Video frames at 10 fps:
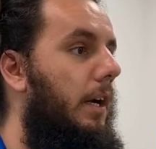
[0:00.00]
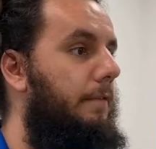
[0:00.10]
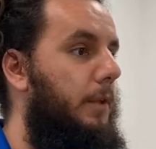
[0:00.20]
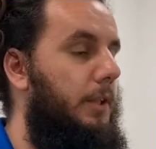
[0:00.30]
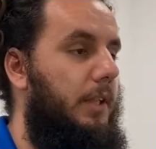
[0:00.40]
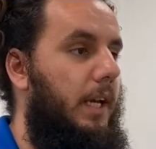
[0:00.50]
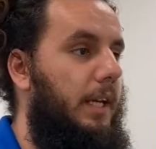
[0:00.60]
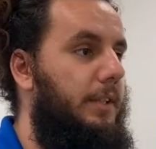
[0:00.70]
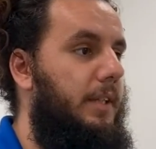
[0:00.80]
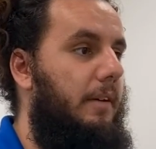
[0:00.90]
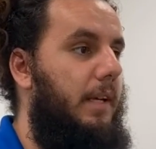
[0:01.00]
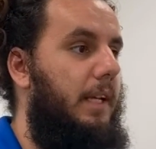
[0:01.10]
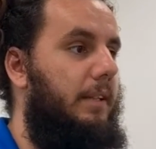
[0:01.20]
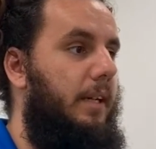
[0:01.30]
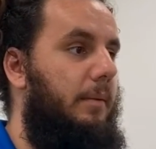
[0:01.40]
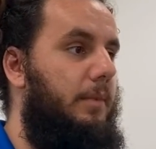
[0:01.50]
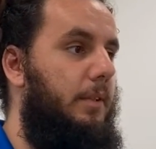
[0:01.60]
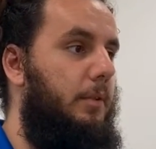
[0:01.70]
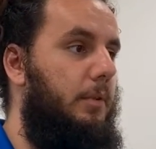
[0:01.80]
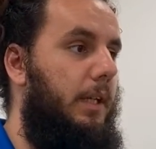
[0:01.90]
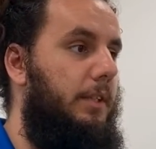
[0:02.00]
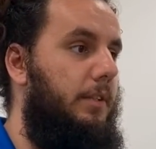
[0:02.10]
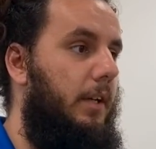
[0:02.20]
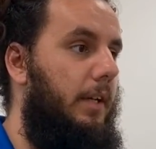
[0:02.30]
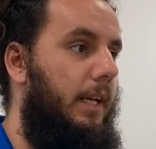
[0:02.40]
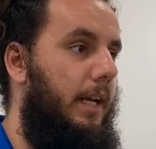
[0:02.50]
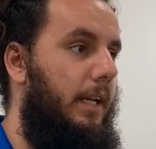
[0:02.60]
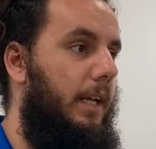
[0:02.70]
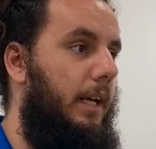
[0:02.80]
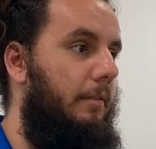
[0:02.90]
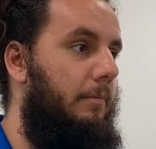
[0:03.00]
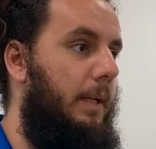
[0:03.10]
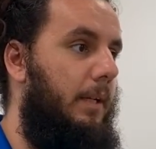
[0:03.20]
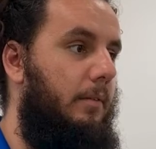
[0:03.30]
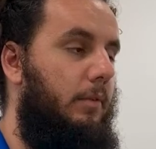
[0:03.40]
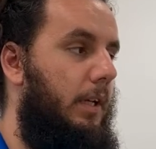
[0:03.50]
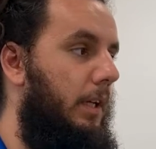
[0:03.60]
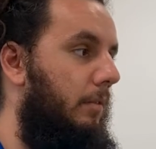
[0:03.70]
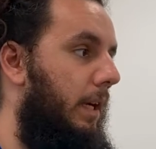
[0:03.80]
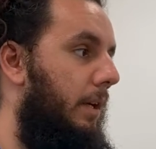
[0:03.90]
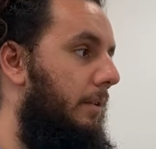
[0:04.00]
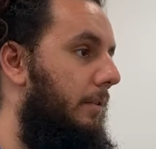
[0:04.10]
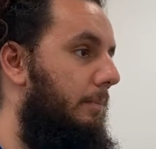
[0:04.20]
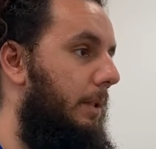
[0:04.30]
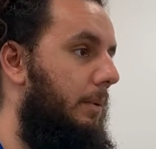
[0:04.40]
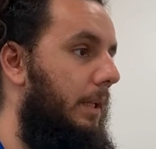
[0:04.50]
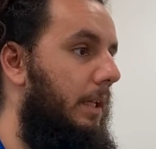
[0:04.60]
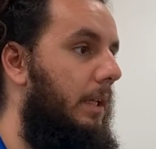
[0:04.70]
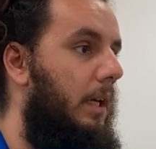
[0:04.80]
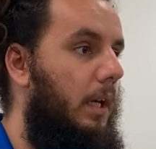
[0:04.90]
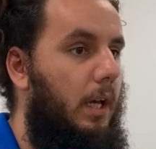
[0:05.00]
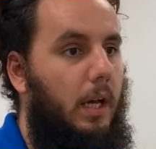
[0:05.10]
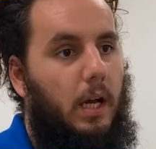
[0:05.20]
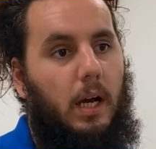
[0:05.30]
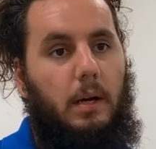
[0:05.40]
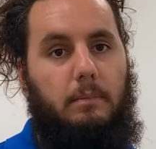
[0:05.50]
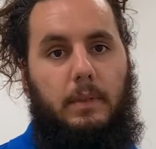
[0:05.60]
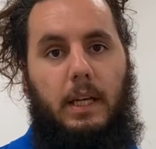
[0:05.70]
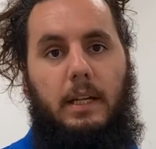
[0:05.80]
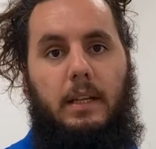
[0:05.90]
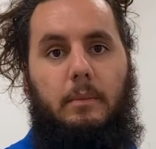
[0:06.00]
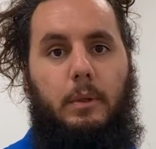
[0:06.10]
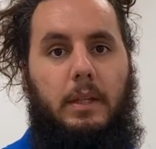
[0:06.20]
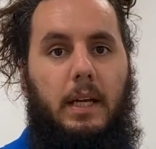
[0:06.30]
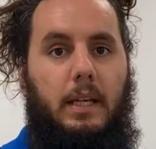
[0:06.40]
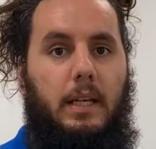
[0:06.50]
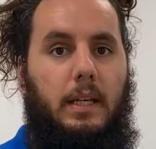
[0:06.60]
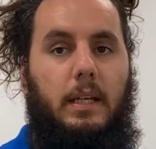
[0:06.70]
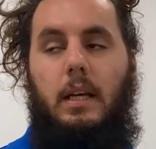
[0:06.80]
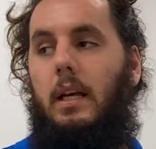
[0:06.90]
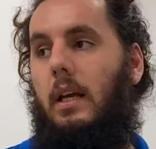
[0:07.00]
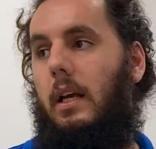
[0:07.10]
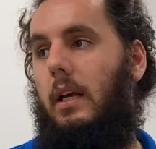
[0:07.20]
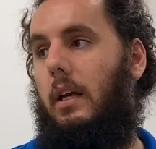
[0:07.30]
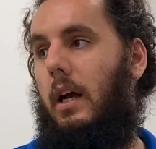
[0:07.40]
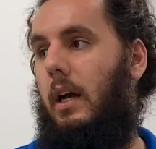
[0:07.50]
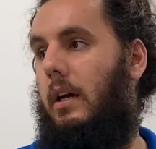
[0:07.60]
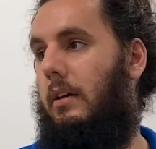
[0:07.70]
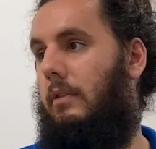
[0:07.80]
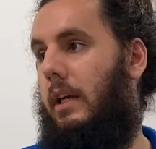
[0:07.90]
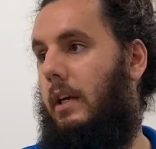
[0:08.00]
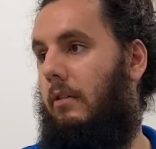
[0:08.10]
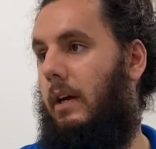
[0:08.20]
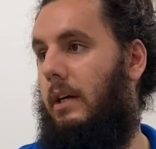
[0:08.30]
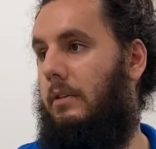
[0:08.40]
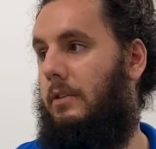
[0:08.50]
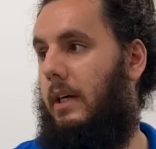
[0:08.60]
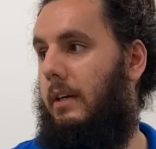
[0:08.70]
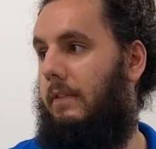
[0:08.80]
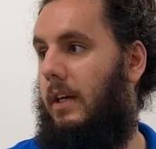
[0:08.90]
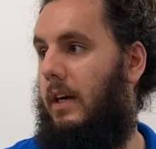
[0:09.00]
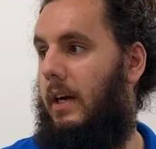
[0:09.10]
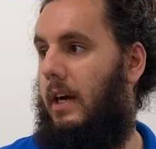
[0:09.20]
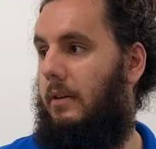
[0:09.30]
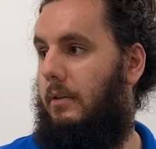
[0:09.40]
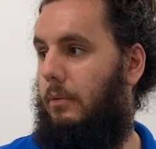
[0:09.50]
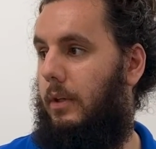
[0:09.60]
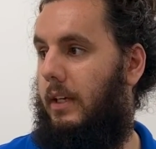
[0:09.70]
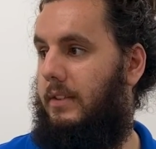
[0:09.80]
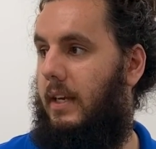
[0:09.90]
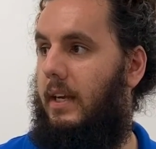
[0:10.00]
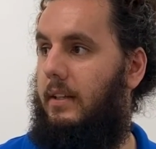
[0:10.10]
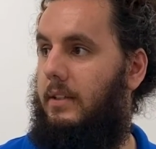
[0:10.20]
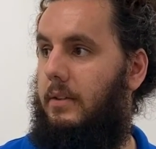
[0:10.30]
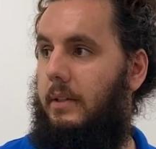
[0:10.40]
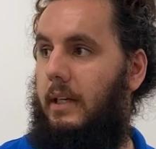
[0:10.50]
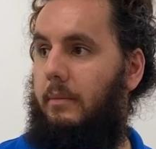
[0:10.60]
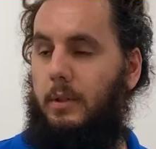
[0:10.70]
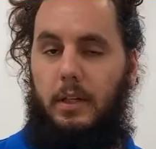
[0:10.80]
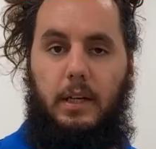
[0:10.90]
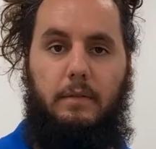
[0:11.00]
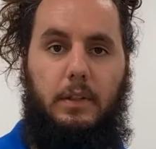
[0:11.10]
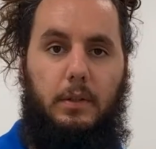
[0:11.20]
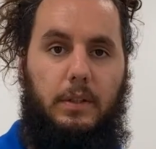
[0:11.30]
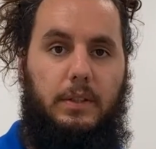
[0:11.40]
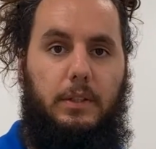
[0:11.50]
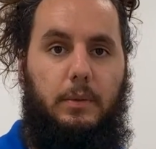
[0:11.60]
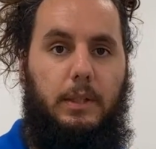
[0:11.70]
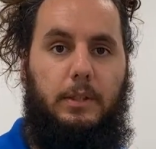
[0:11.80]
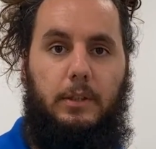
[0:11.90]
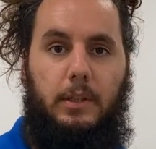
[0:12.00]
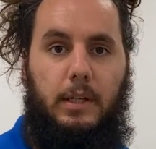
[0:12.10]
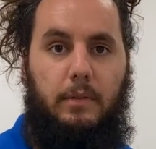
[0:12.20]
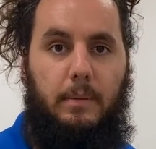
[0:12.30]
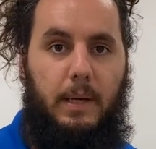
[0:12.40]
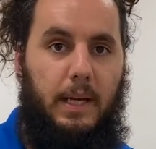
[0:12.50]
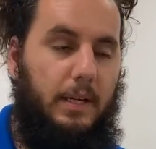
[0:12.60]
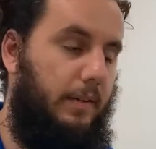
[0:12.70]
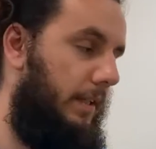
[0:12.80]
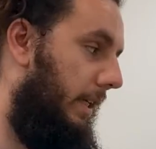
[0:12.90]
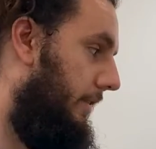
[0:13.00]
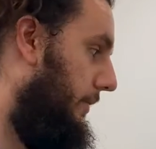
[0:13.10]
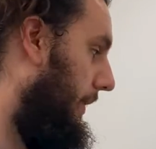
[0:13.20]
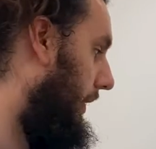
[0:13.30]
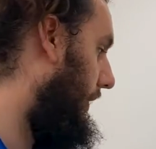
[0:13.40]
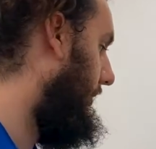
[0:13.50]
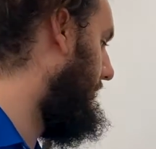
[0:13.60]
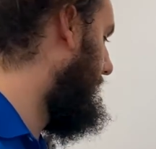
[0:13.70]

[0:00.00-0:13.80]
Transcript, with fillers: Unfortunately, I just haven't had a time to get started on it. I've been running around between getting them what they need, running around trying to figure out what exactly is going on with our inventory situation, trying to wrap my head around that so we can get this